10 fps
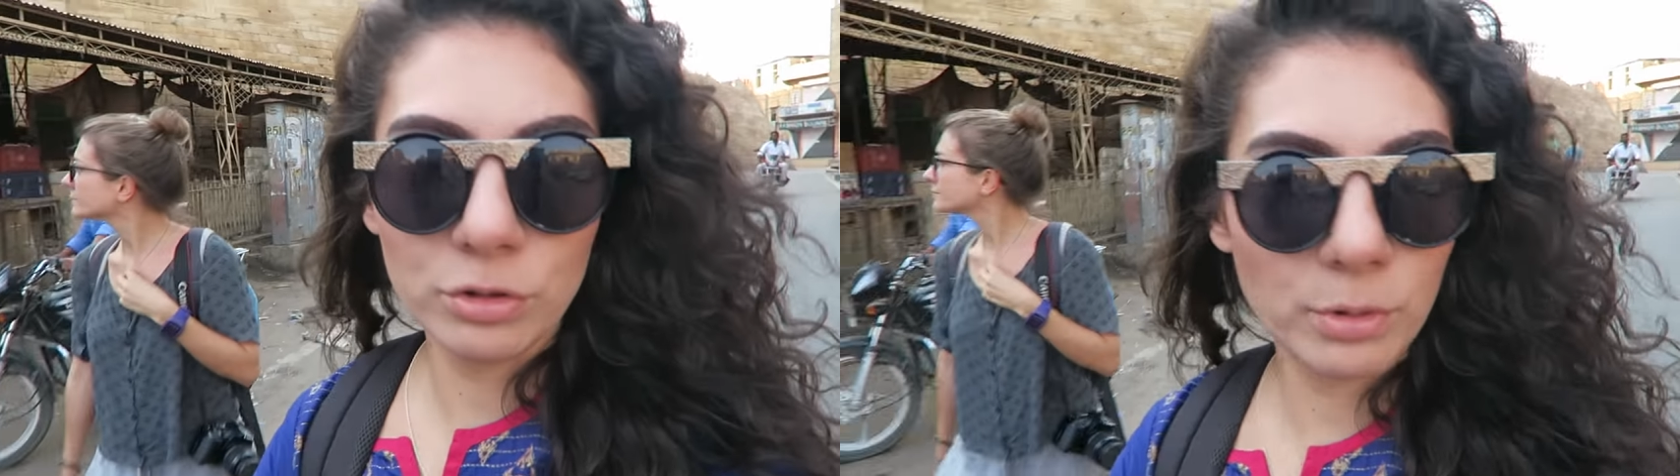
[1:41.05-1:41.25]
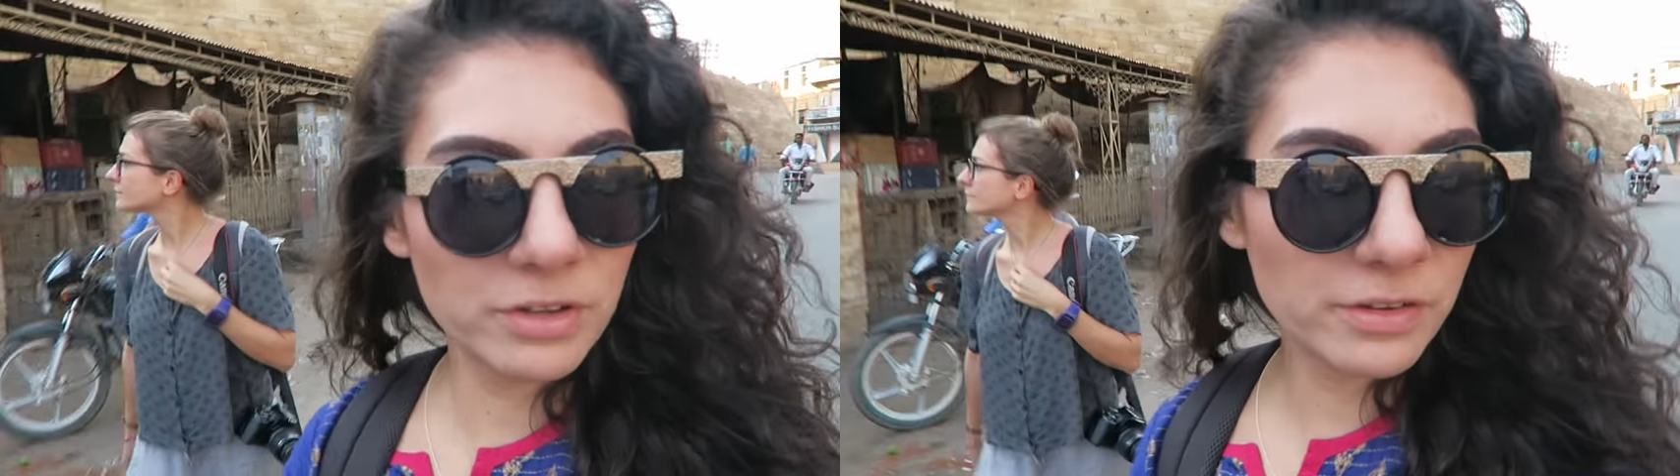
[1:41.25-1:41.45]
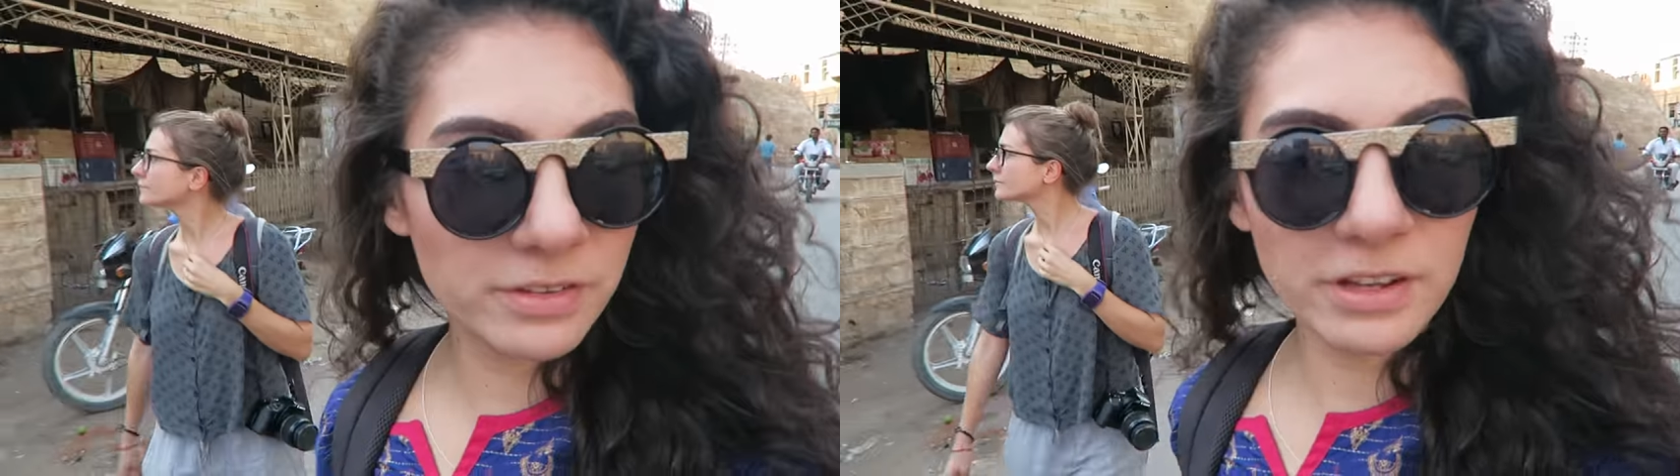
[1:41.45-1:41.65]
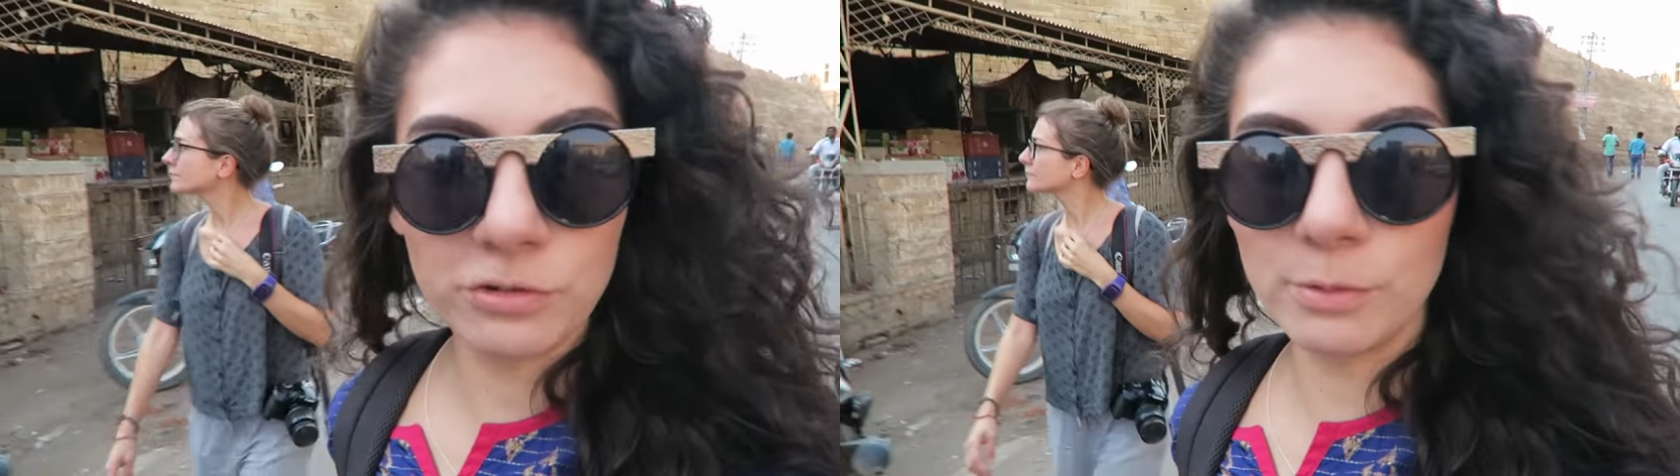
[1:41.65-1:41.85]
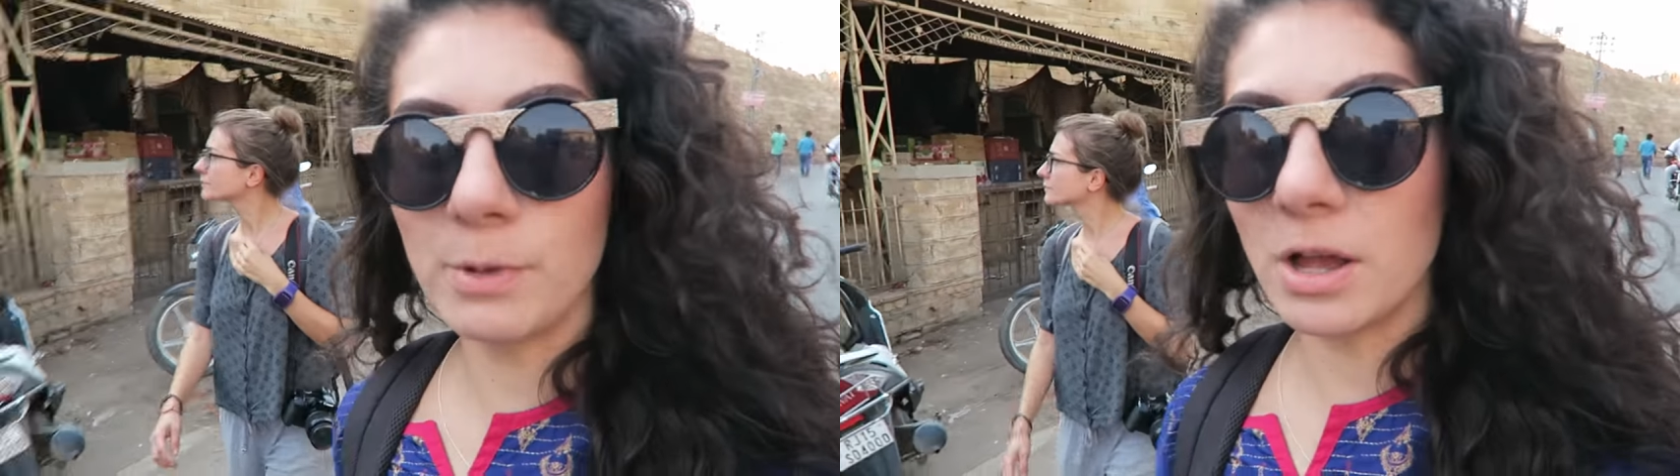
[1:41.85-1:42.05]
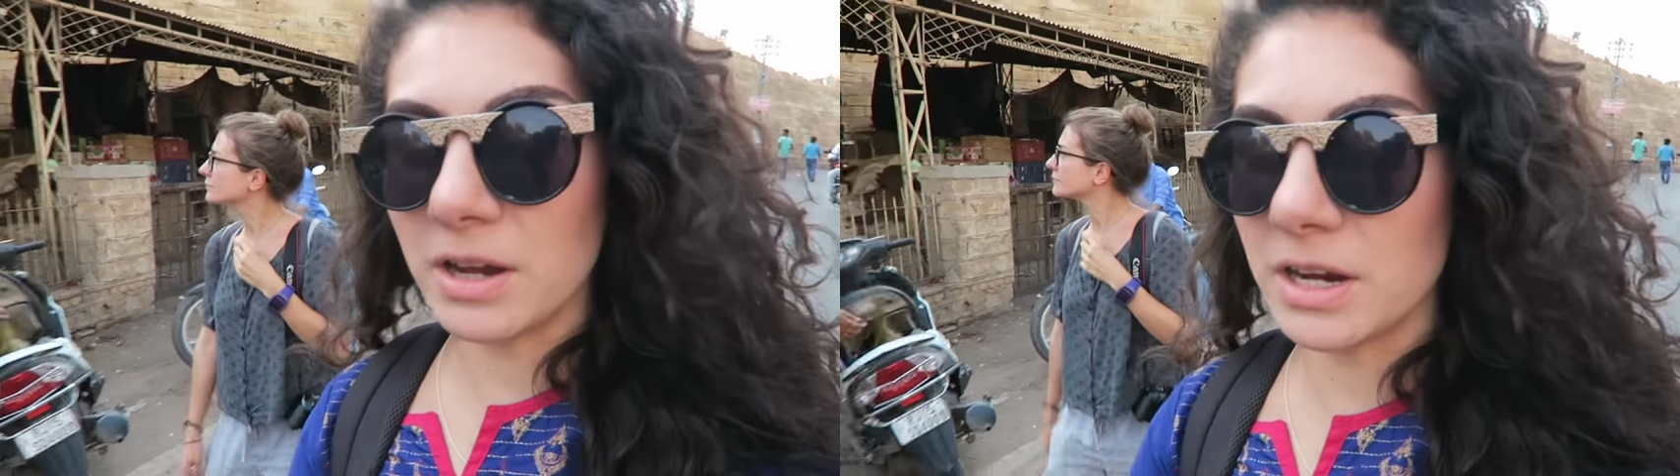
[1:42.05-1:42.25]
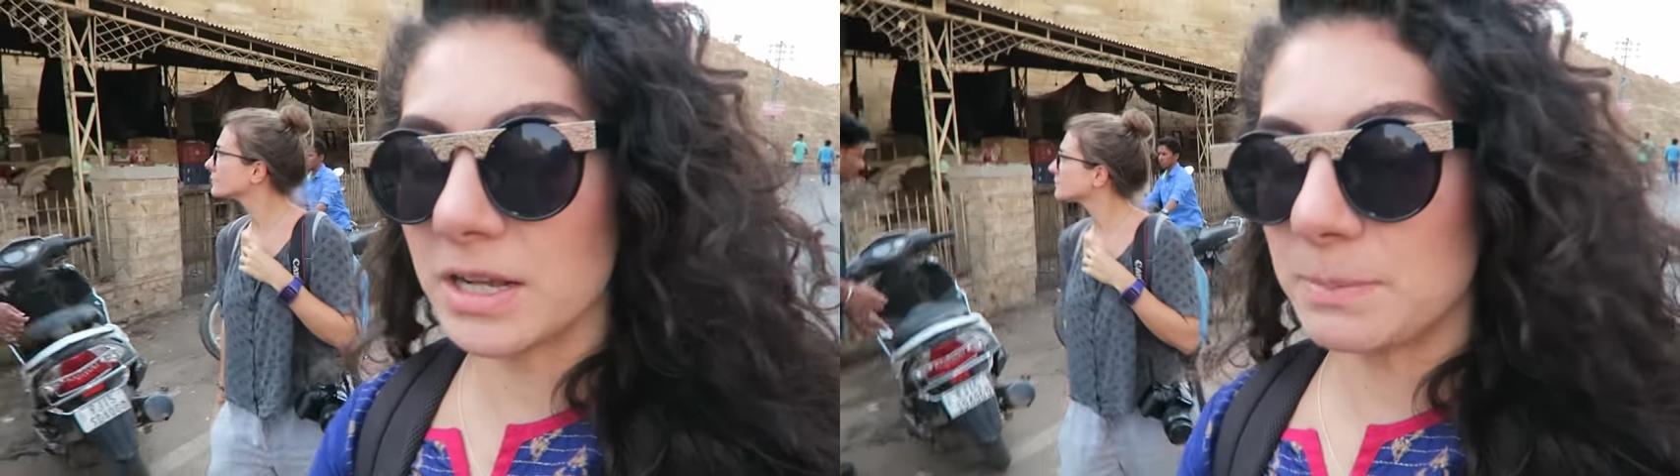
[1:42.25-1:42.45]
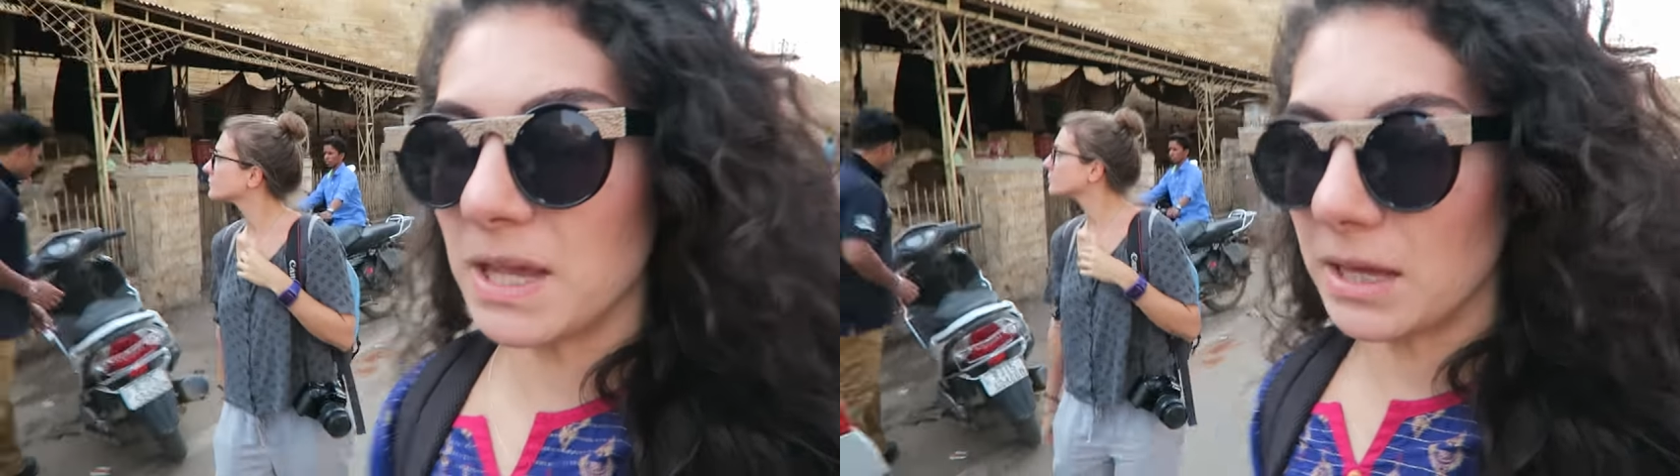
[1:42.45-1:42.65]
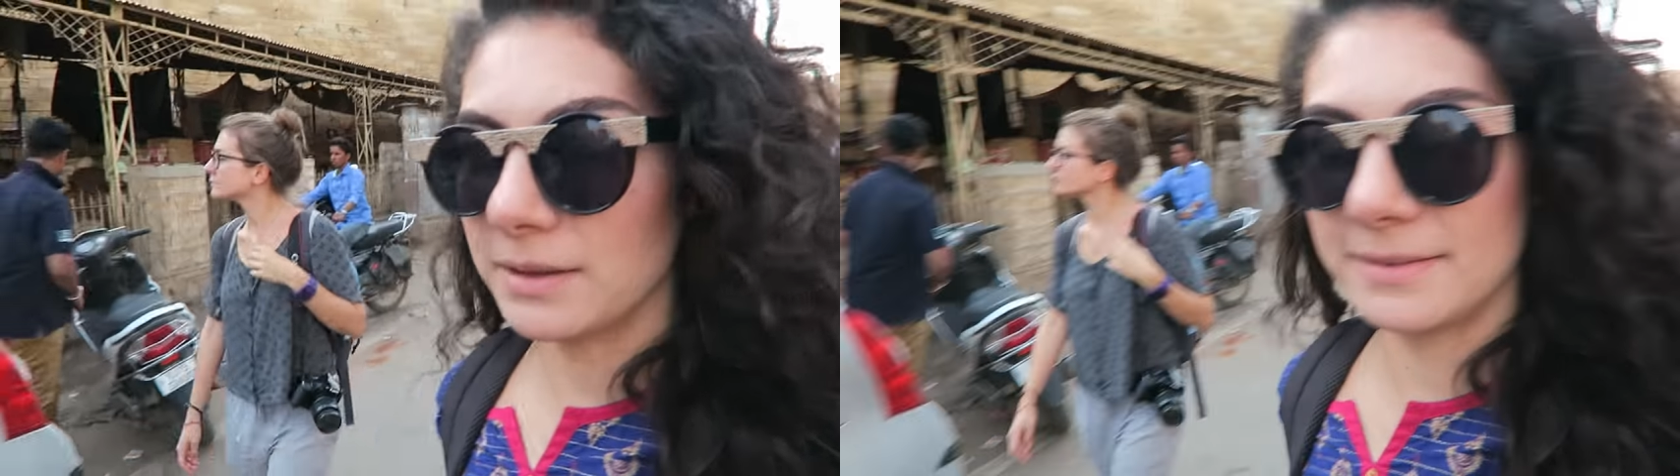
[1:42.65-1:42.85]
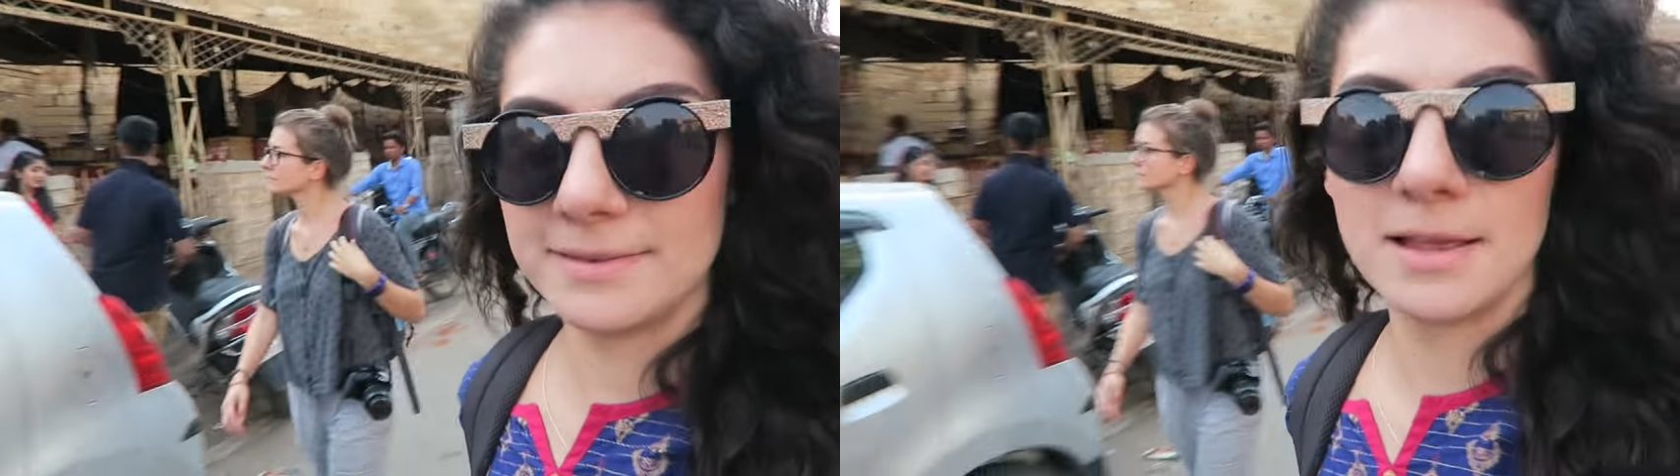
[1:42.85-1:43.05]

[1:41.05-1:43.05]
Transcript: towards the central market because